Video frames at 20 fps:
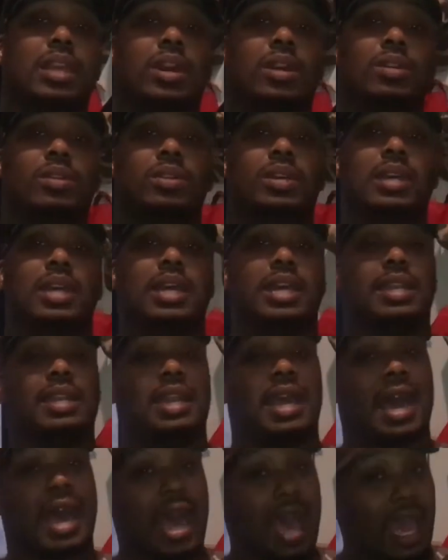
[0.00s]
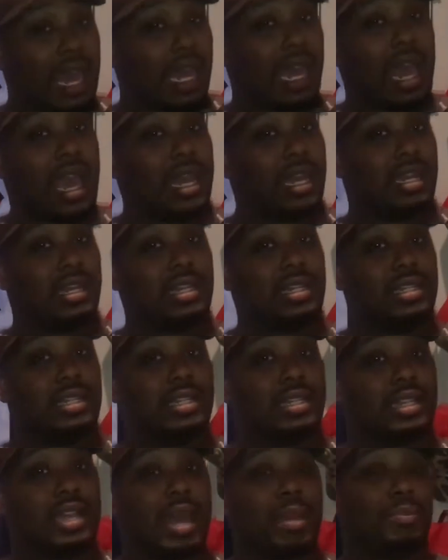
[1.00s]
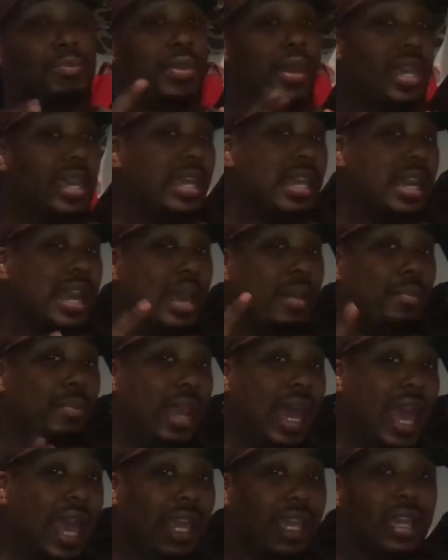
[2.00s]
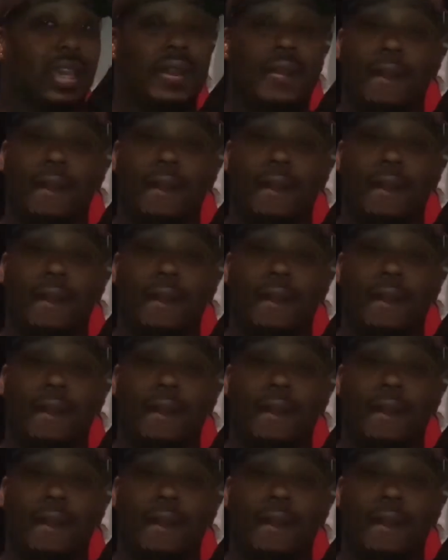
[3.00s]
yo. That highlighter, that pink and that black,